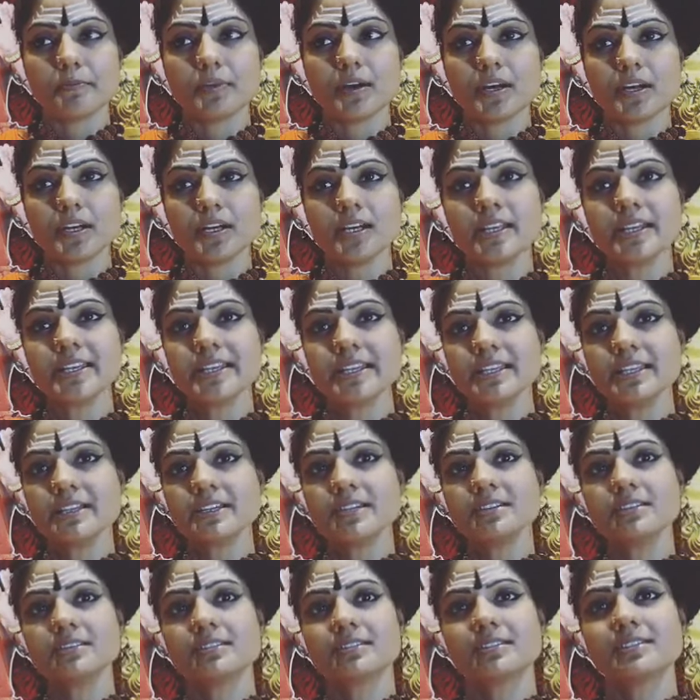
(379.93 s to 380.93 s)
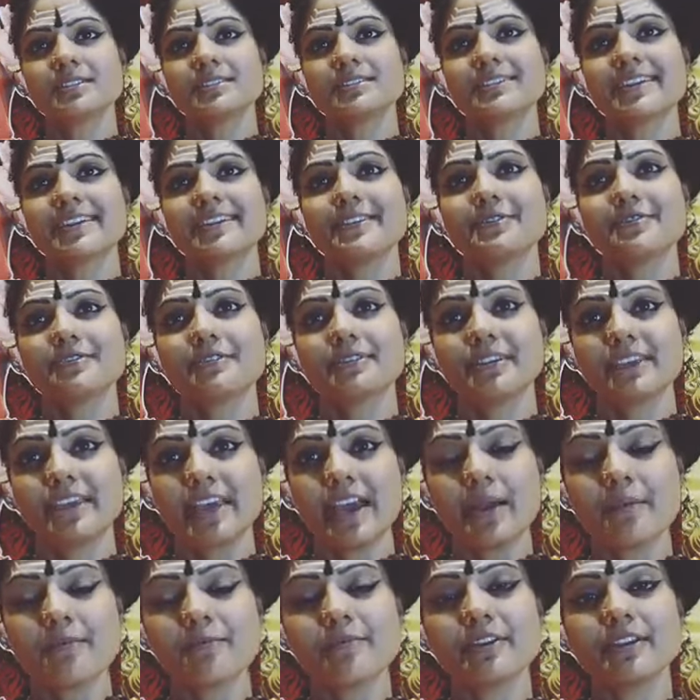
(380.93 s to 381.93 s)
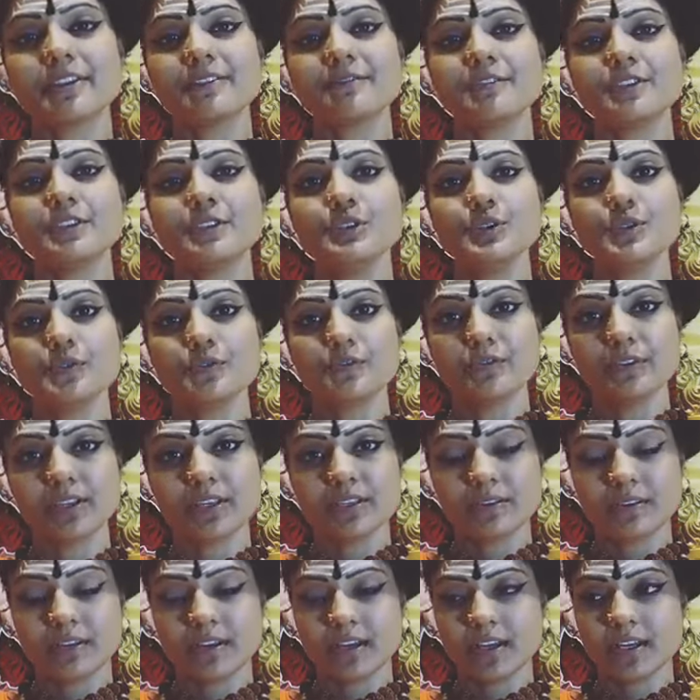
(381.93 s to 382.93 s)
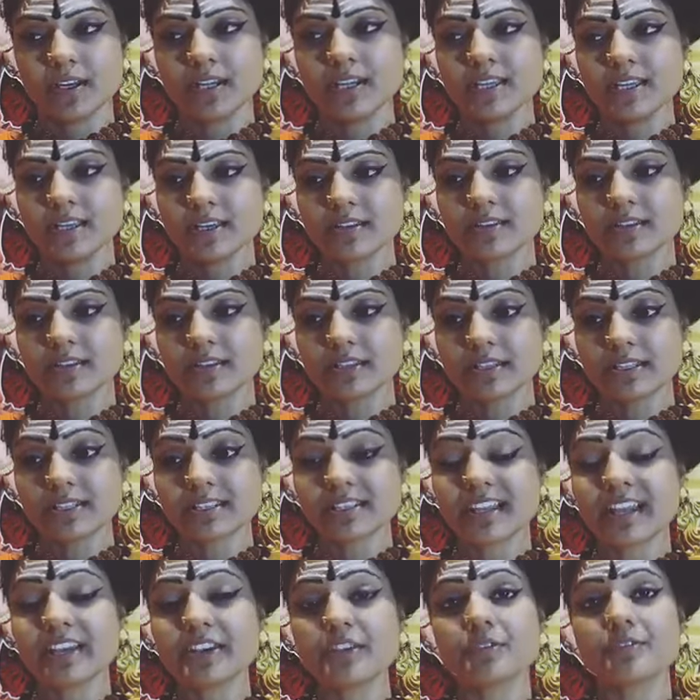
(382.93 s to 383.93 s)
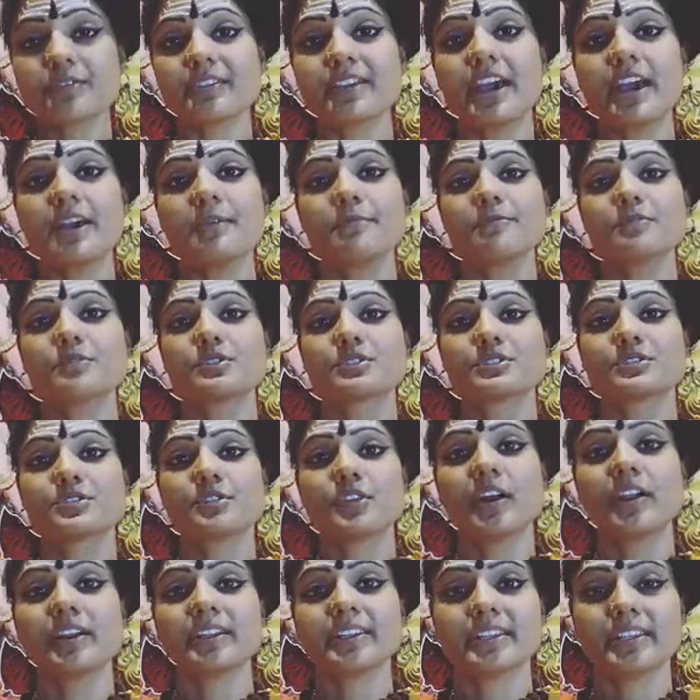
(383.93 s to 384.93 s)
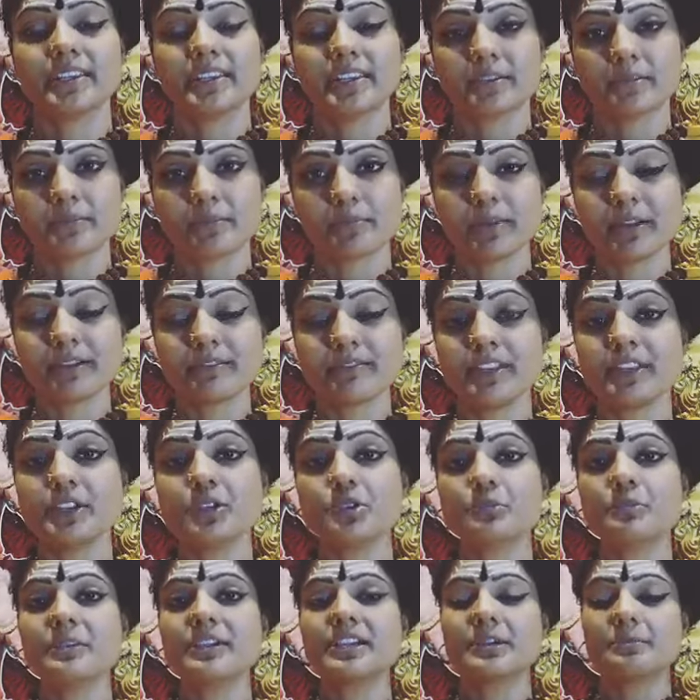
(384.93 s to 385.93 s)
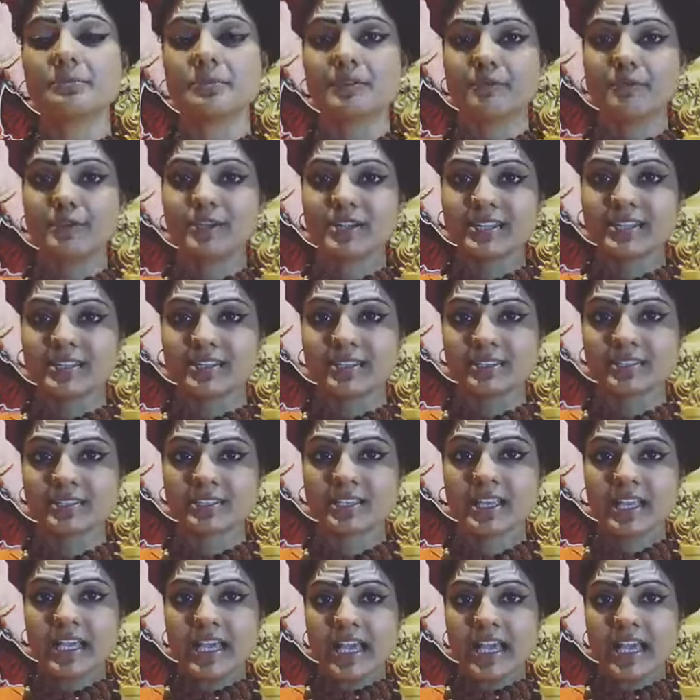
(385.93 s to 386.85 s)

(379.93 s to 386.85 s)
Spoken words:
Earlier this kind of a gap earlier this kind of gap was not there, but when you become a witness,